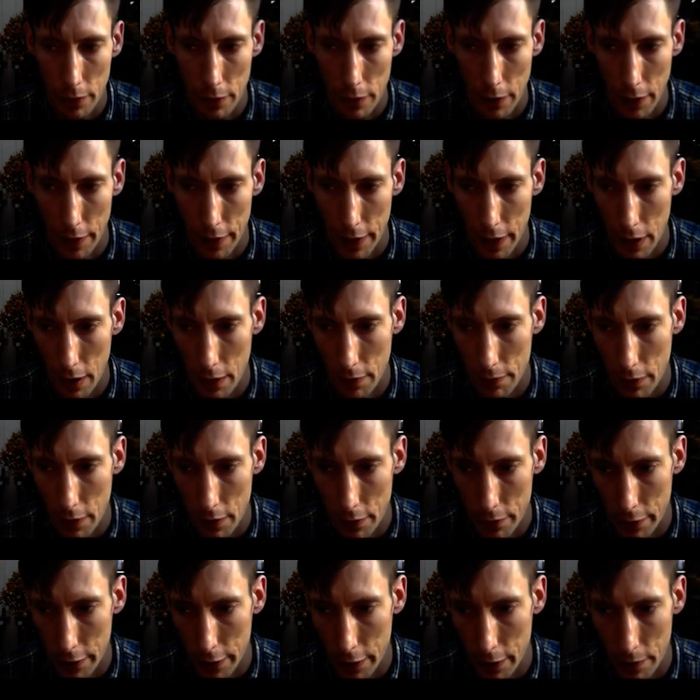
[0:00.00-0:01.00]
I think I've
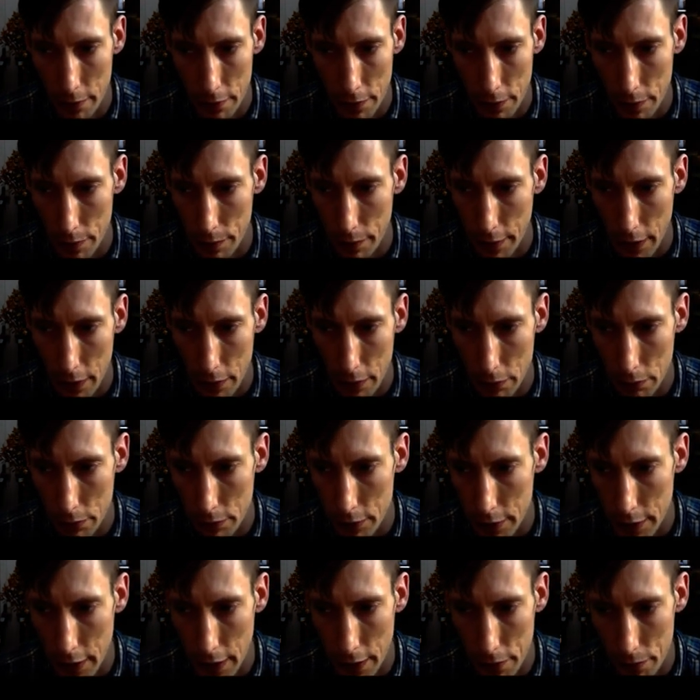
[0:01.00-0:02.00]
only ever failed
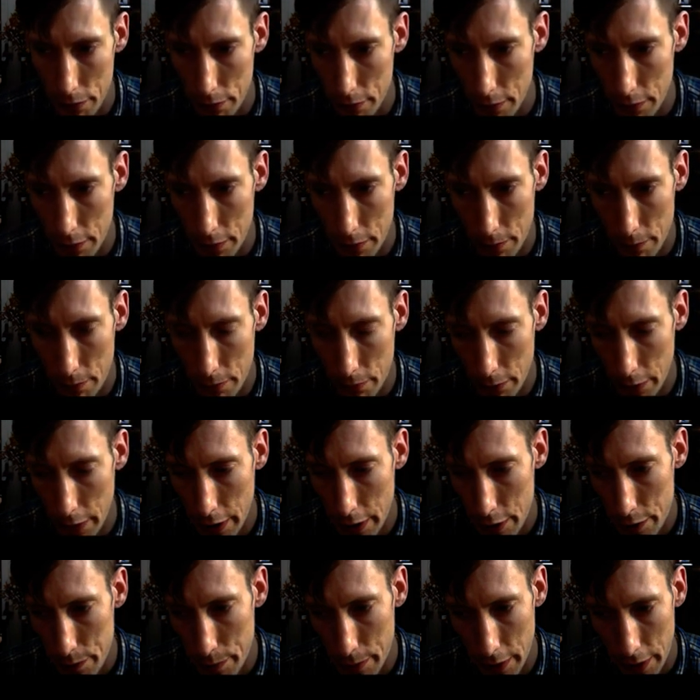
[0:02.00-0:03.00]
to get through them when
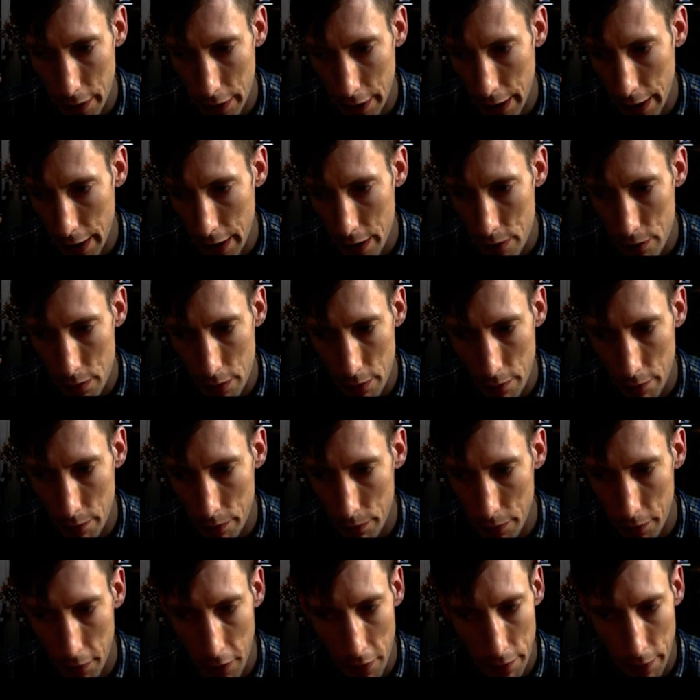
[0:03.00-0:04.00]
it's been a case of
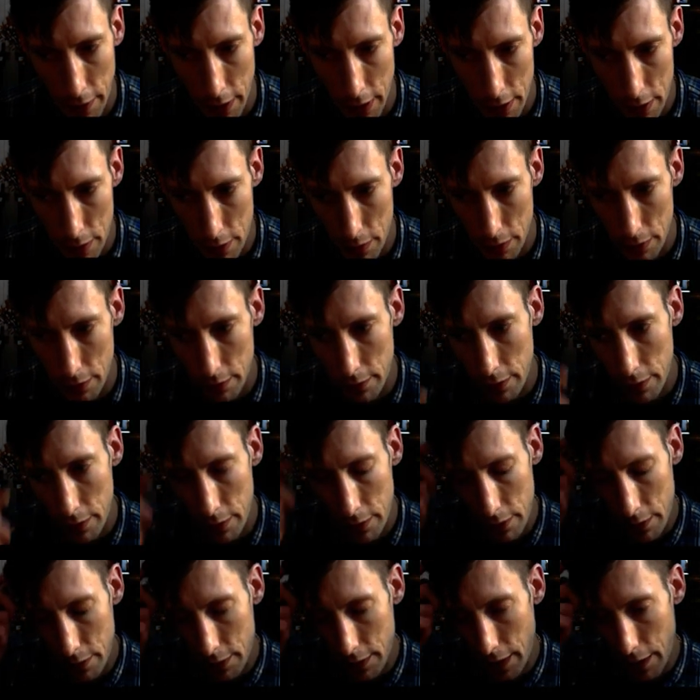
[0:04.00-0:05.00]
I've had to
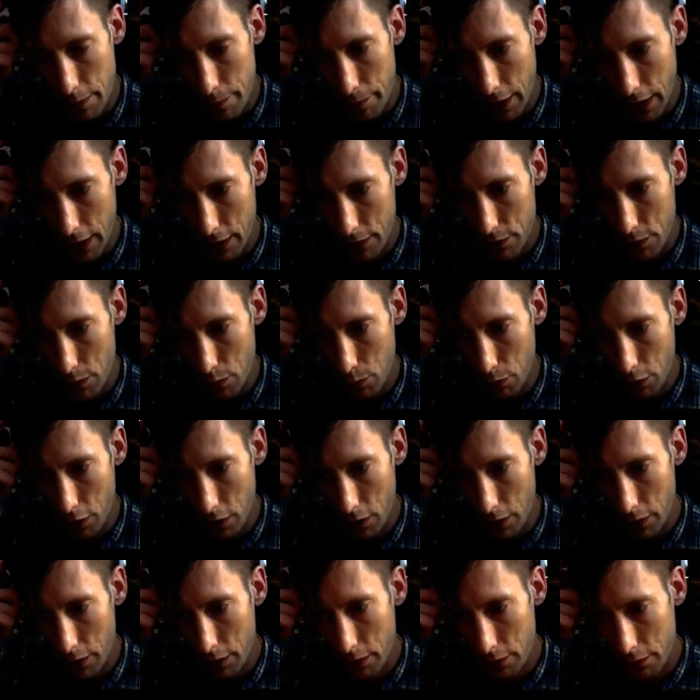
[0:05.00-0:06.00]
get back to
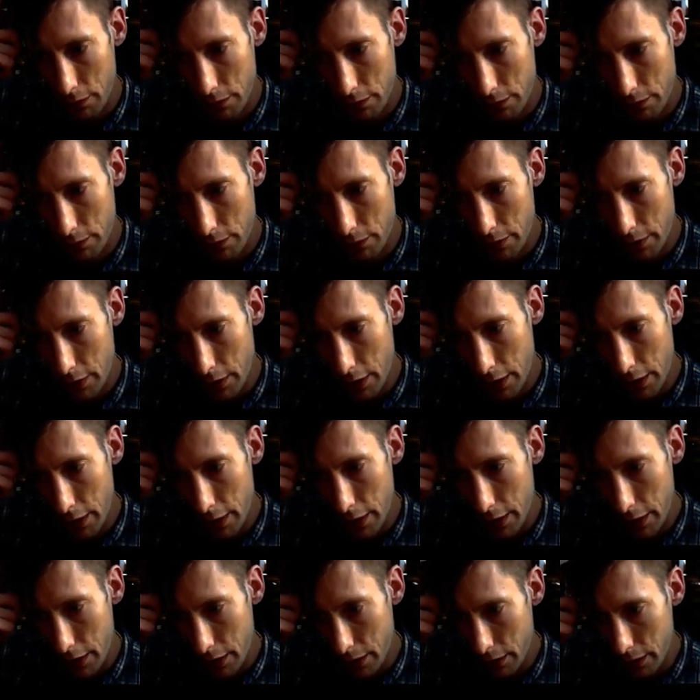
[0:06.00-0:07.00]
work,
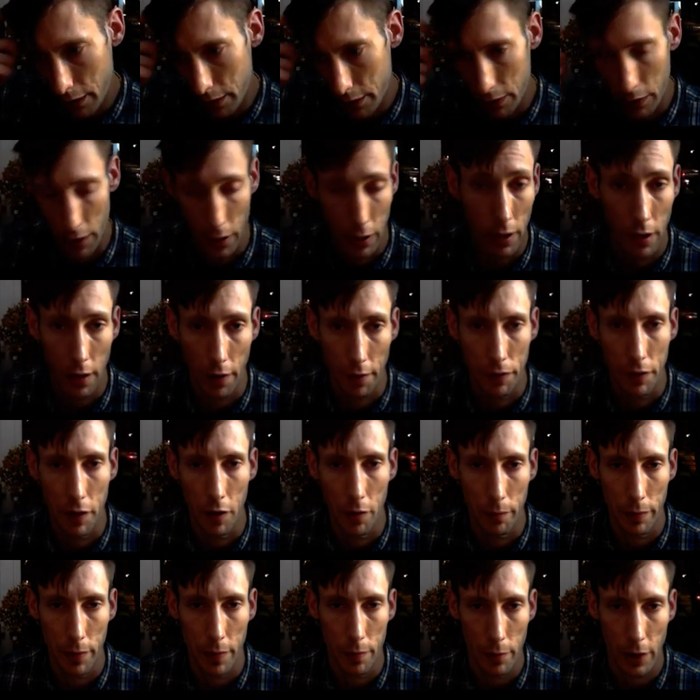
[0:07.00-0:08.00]
and I've
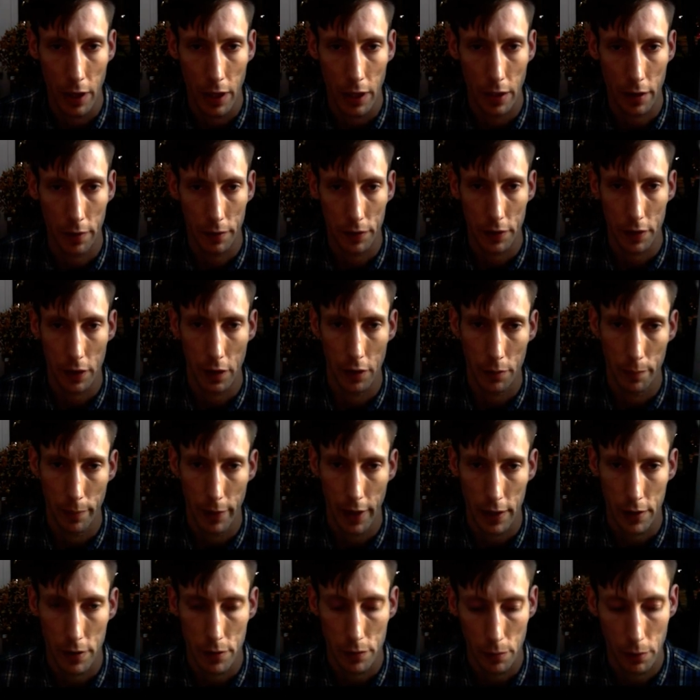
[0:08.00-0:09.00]
not been well enough to go
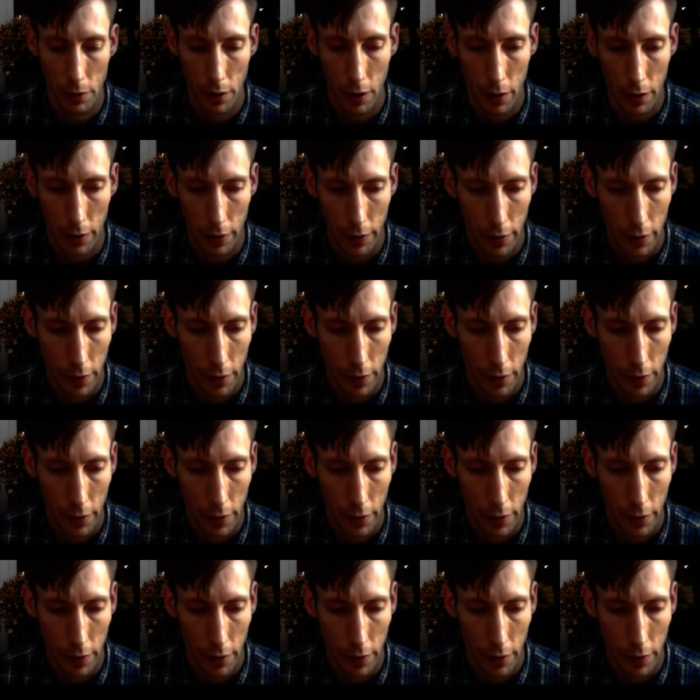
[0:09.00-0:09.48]
back to work.